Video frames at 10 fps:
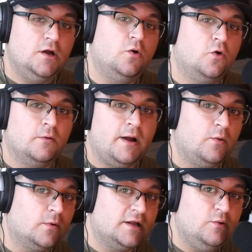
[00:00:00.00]
Or am I
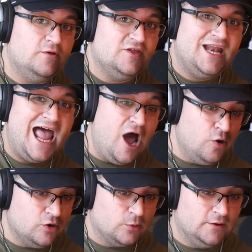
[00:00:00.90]
working with an
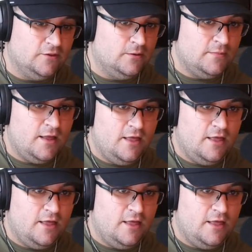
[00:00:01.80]
algorithm